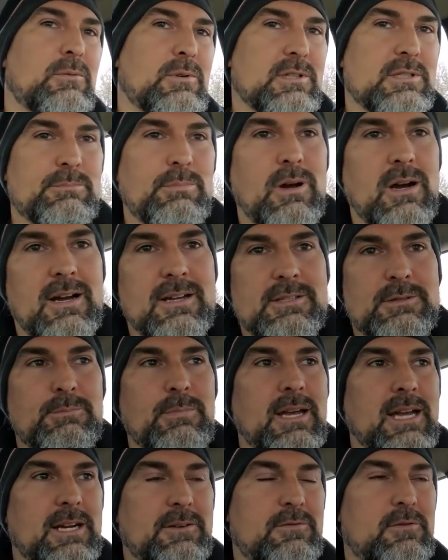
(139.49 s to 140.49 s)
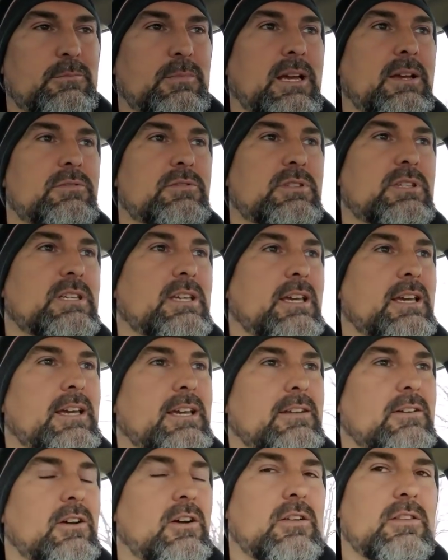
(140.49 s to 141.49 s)
response back from
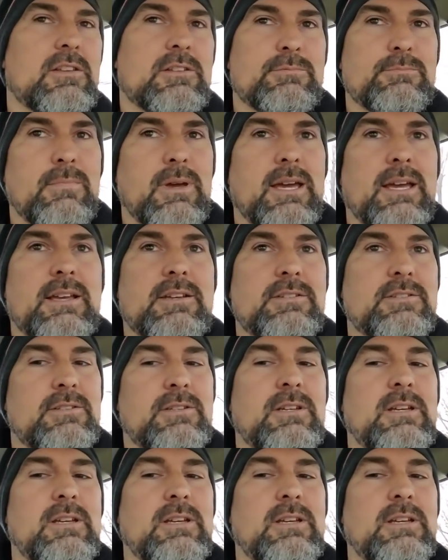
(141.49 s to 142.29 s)
FCA and all this mess.